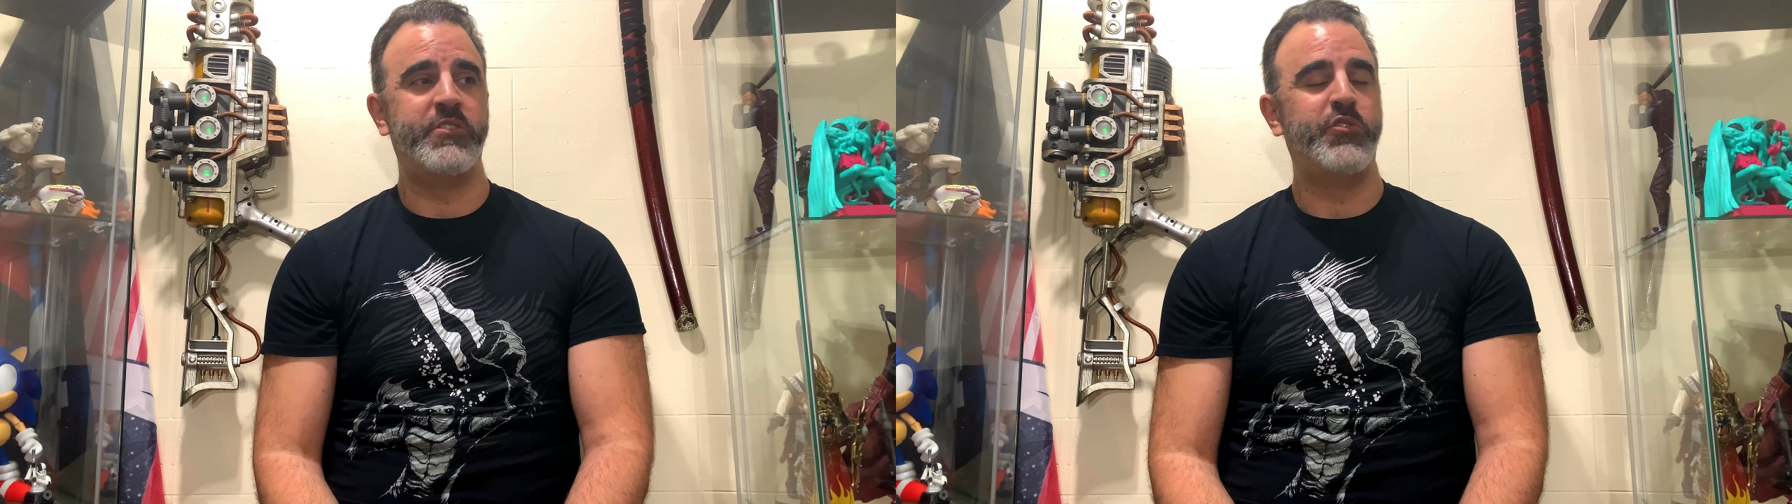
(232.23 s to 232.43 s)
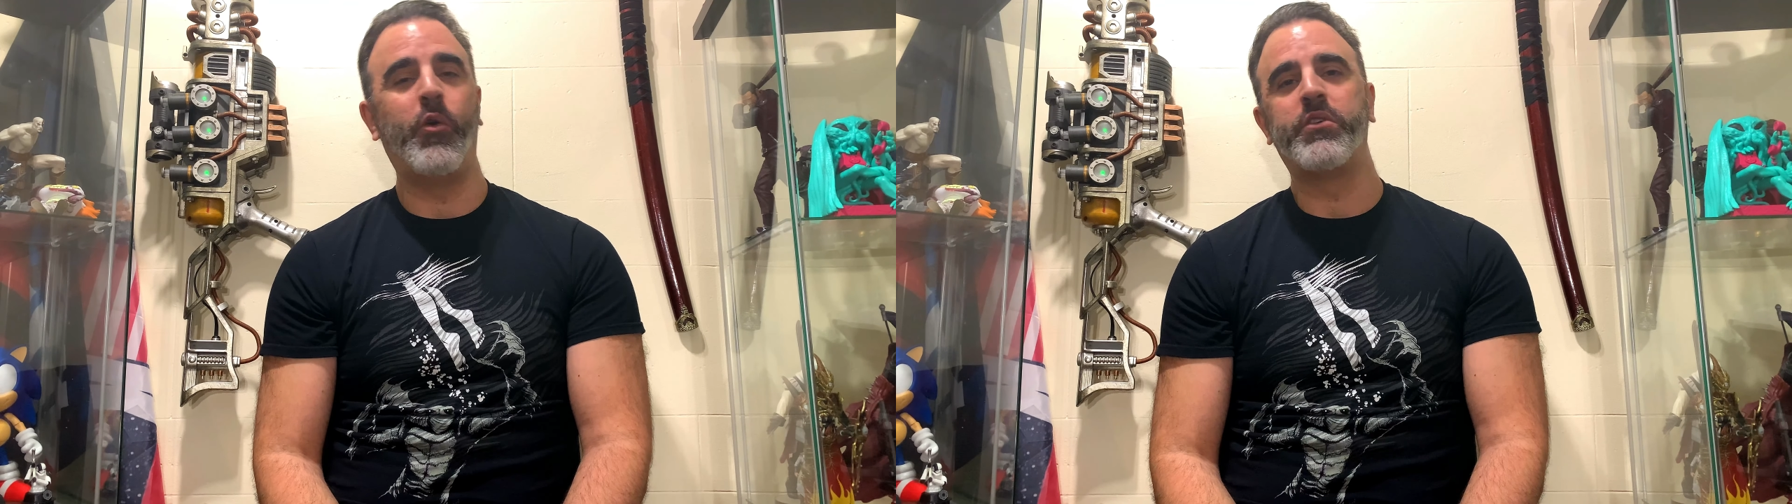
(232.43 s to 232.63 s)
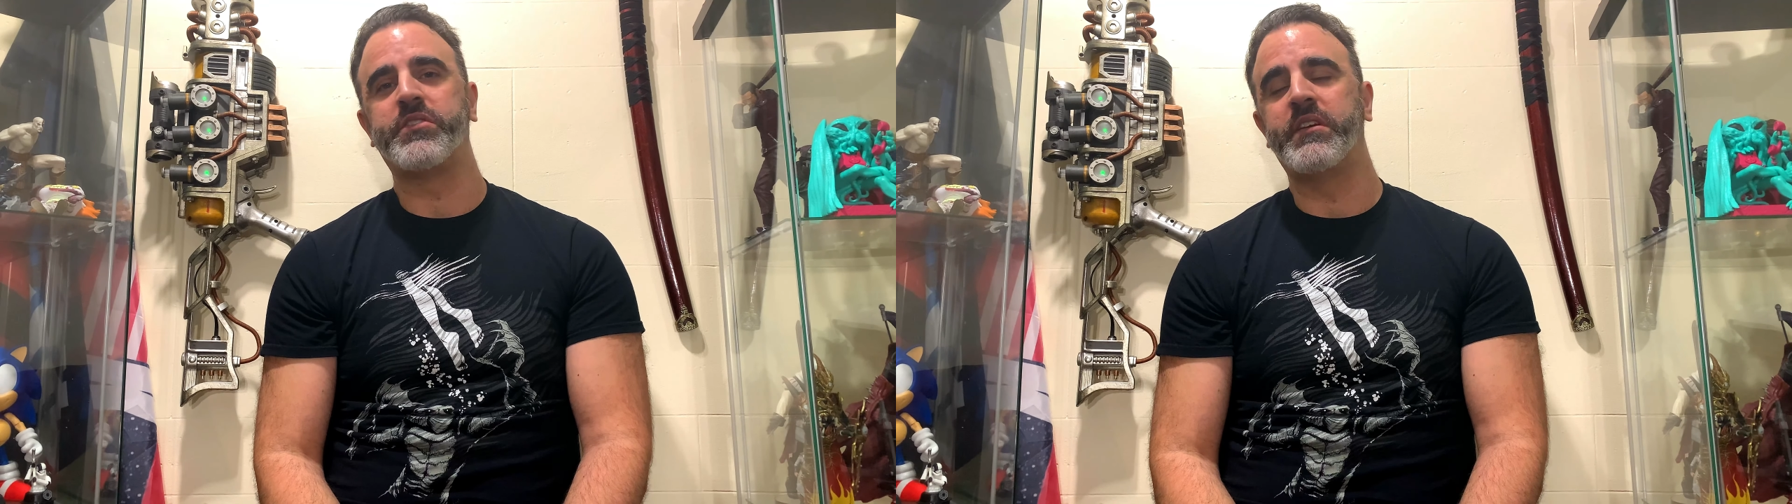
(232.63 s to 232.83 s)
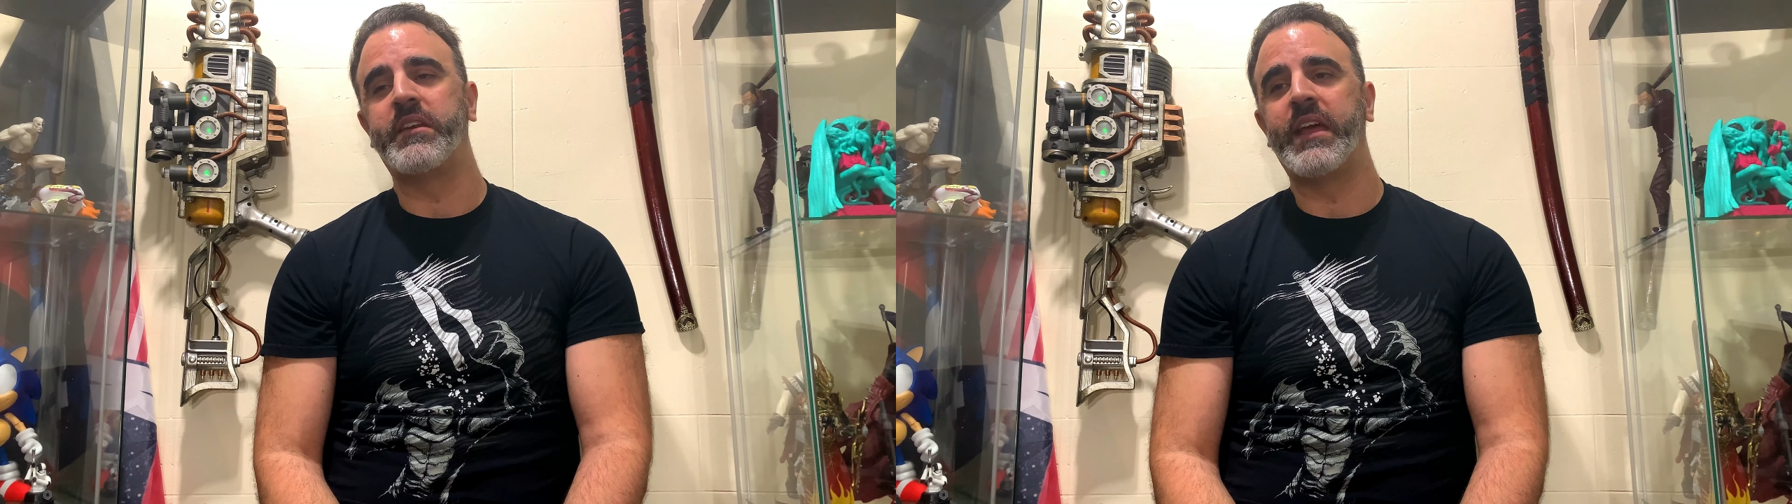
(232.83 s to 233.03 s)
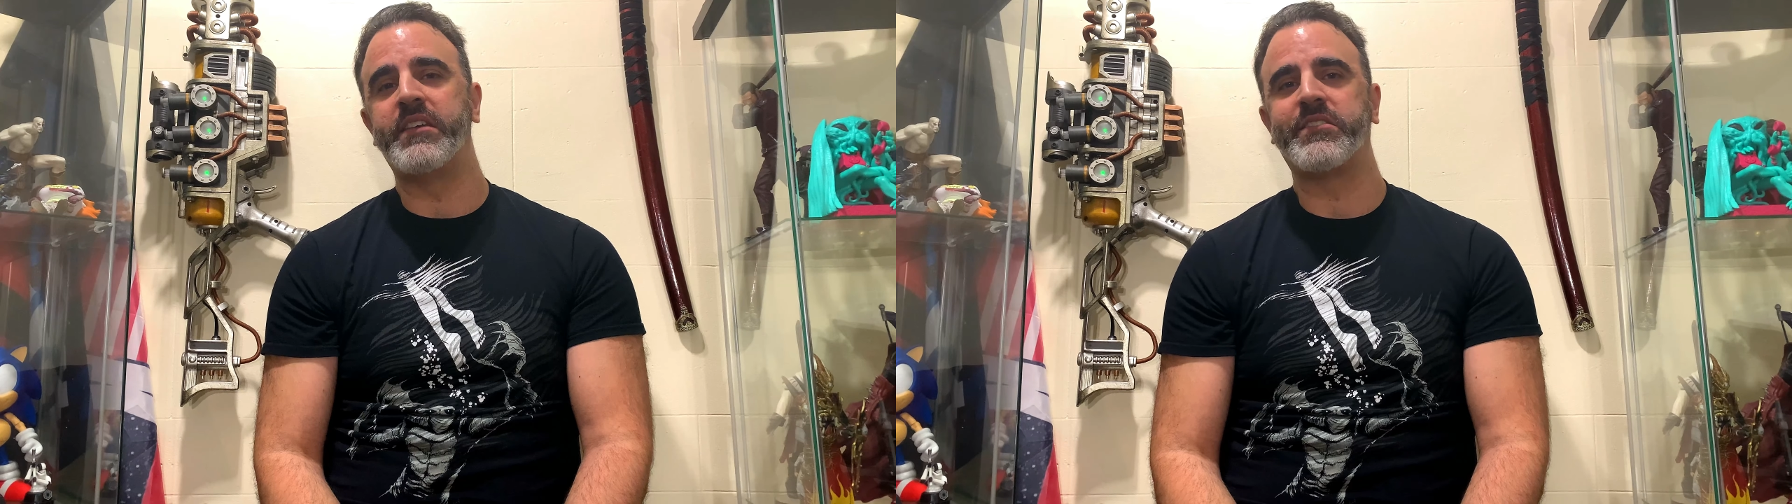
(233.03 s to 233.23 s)
jokes
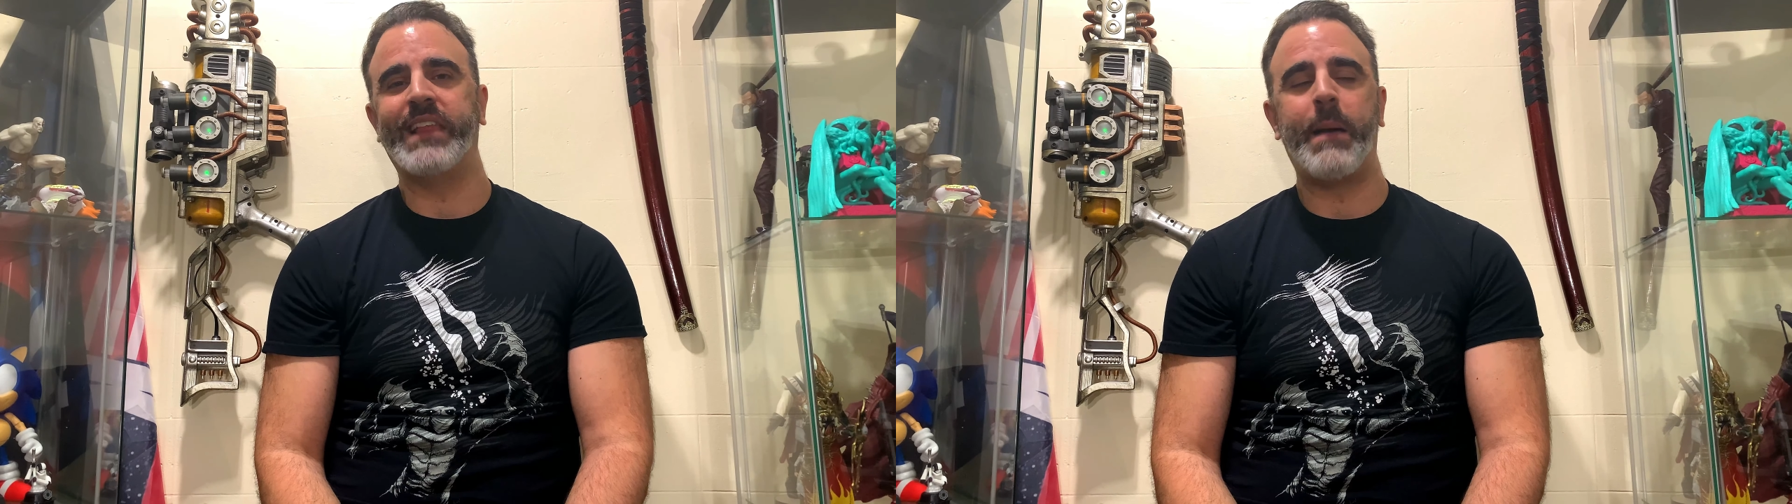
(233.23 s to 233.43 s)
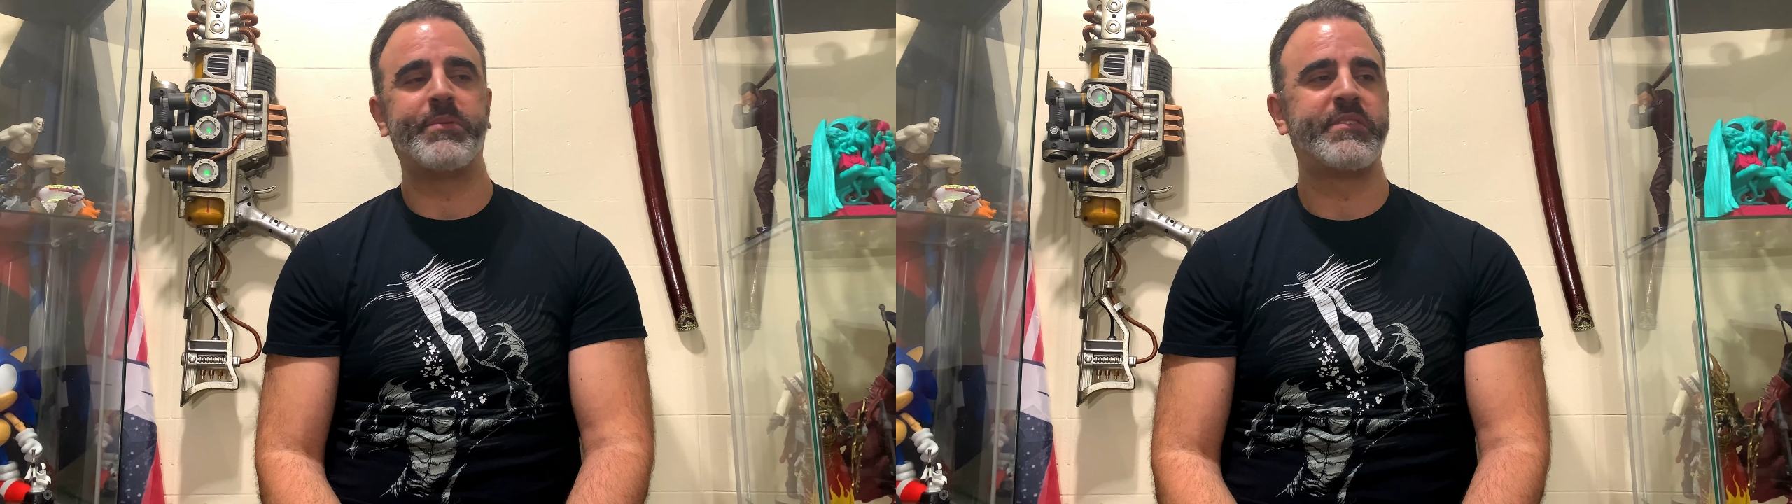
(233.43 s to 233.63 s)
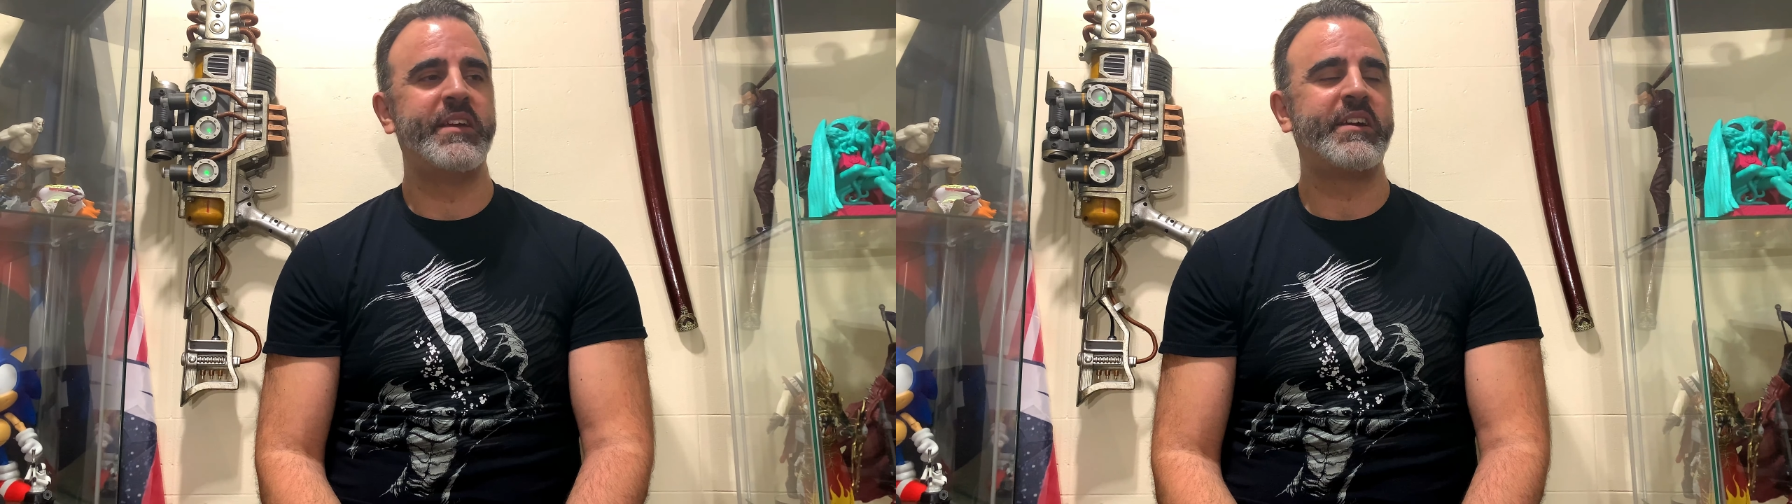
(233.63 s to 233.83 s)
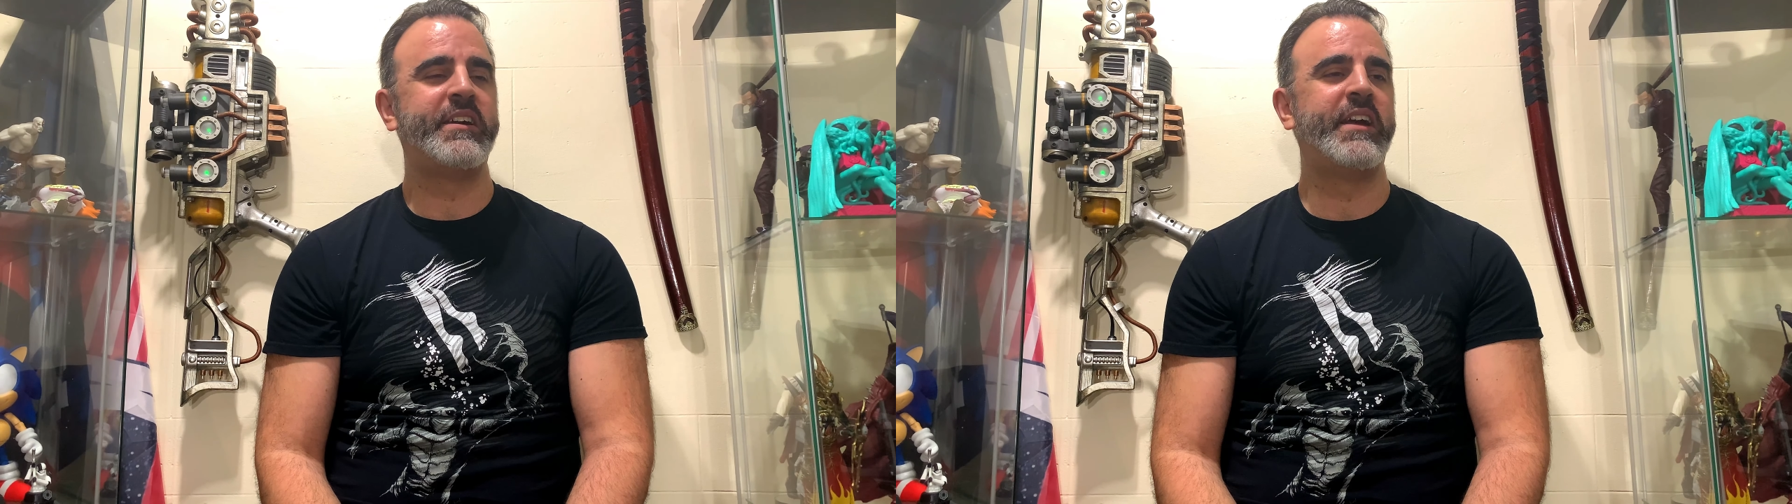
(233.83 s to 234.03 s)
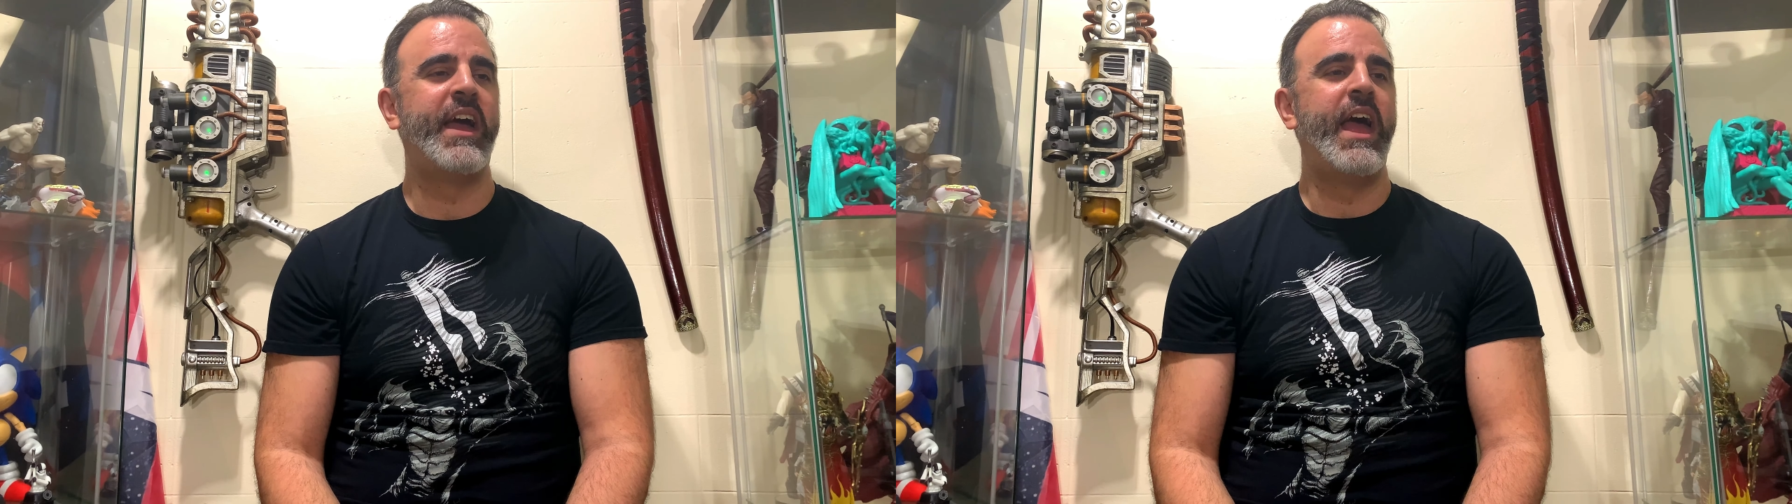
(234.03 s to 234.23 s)
and
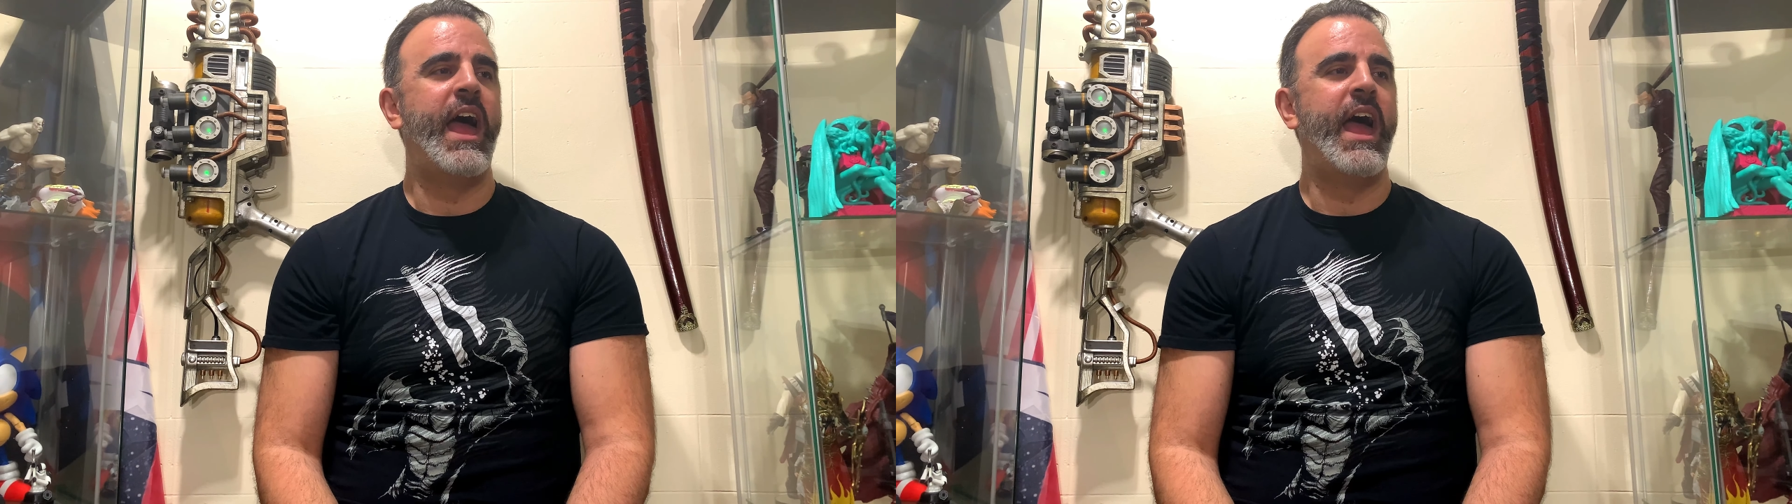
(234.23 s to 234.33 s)
slapstick.